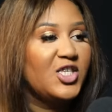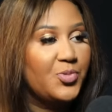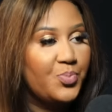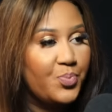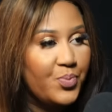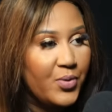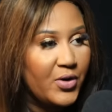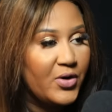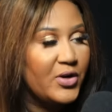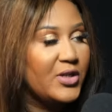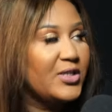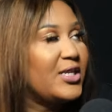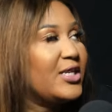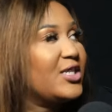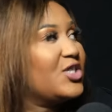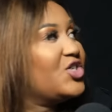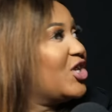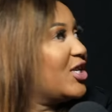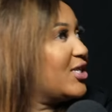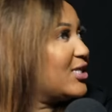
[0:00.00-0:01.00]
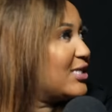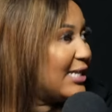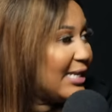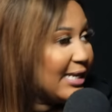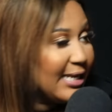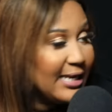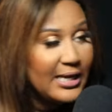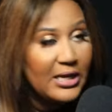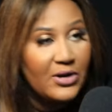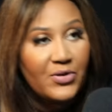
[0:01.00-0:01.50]
Her spirit is just
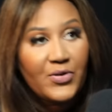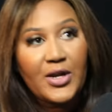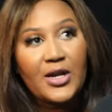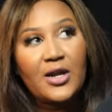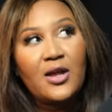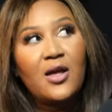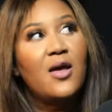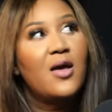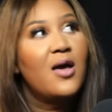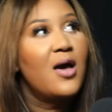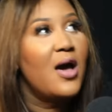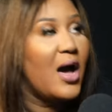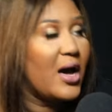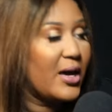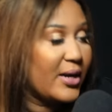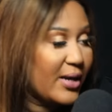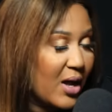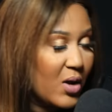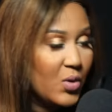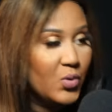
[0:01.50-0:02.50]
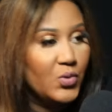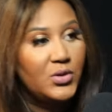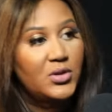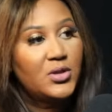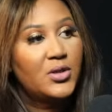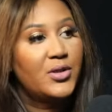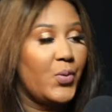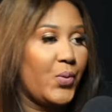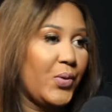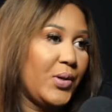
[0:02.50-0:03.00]
lingering around
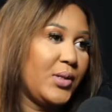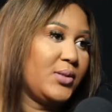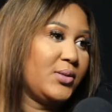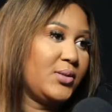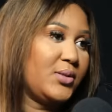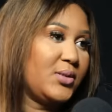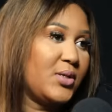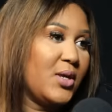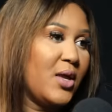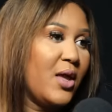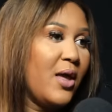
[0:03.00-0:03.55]
the world